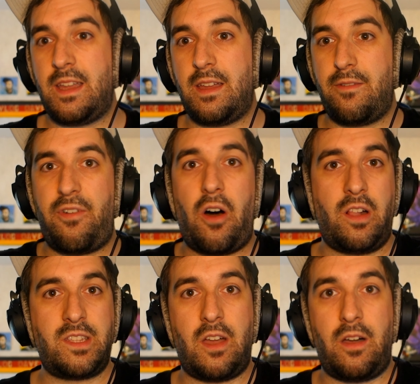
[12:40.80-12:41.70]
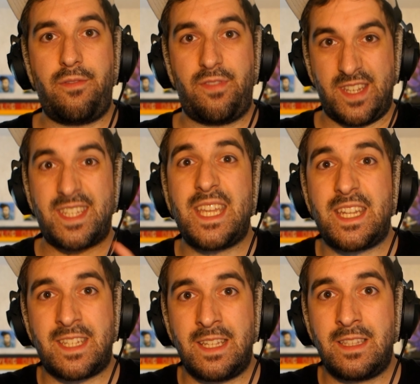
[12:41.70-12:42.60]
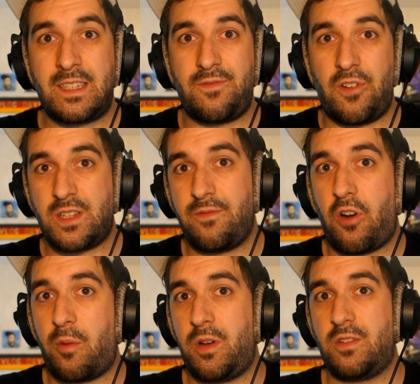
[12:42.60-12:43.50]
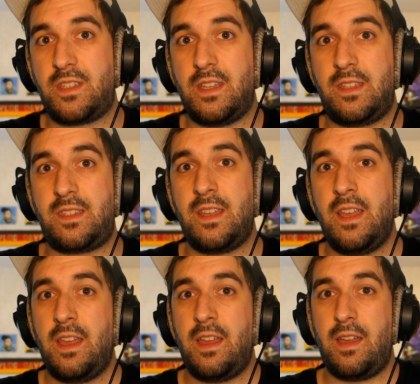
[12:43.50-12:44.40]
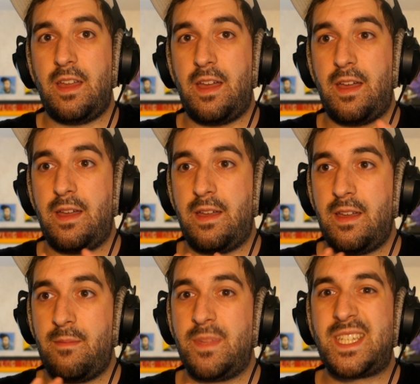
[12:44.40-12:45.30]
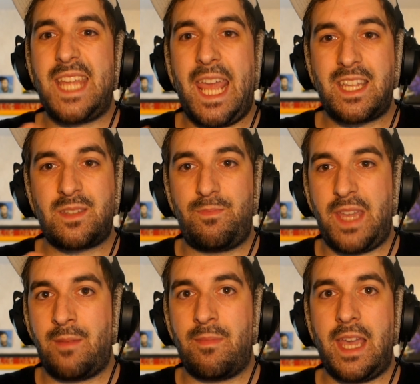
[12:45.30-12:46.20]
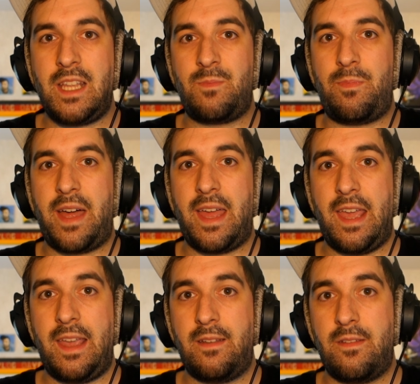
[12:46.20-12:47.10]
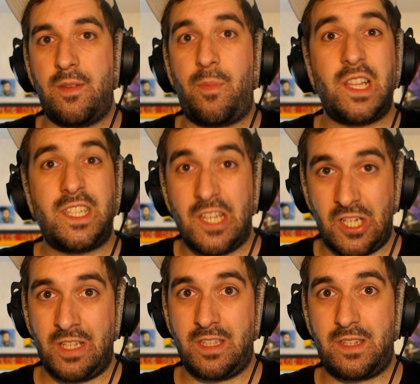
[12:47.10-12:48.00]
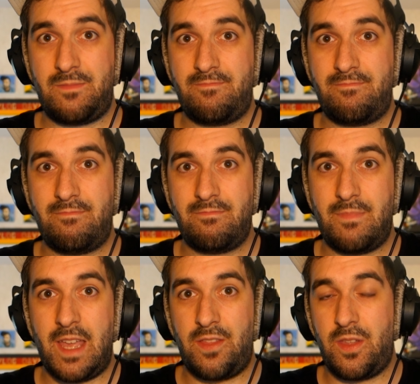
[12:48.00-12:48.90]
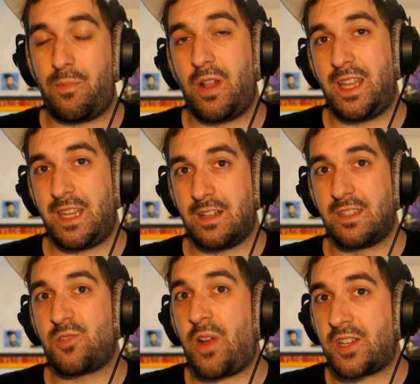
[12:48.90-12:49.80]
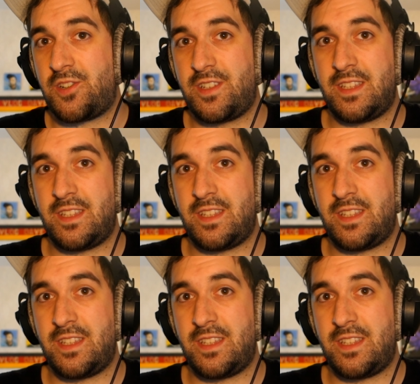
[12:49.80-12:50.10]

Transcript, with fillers: a fault of the citizens, first and foremost, it's uh, mistakes being made by uh, the politicians and the political structures